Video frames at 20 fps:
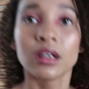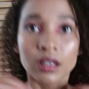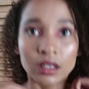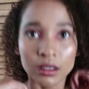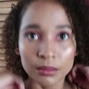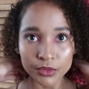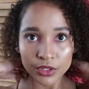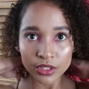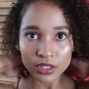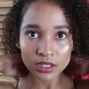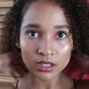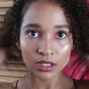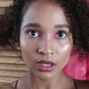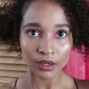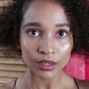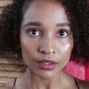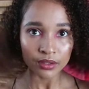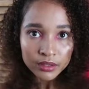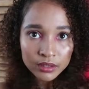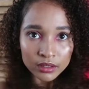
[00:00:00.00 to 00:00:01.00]
I'm just
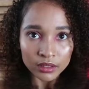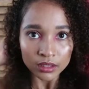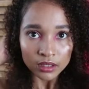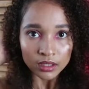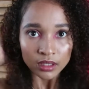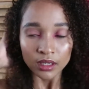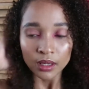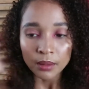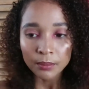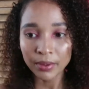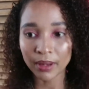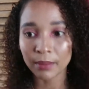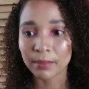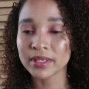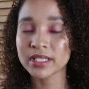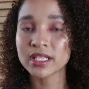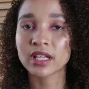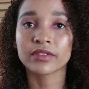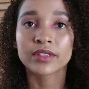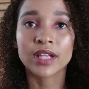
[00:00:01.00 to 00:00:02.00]
going to pat
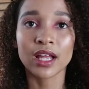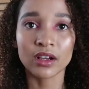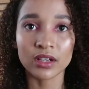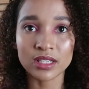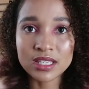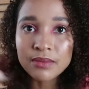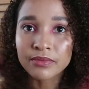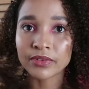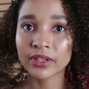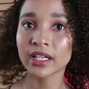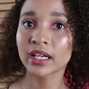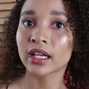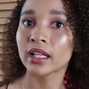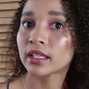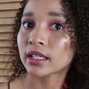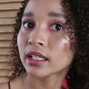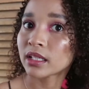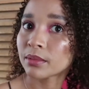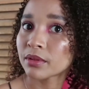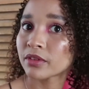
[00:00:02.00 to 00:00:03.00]
myself down because I'm feeling a
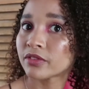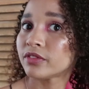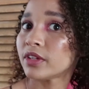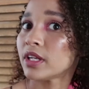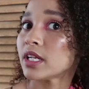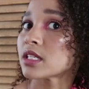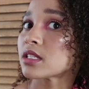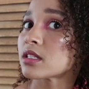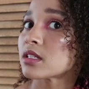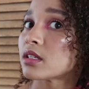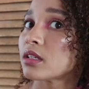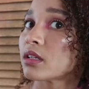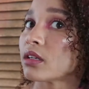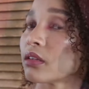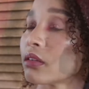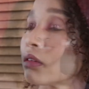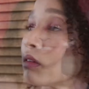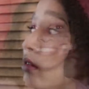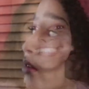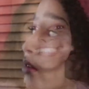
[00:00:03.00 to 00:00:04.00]
little bit flustered.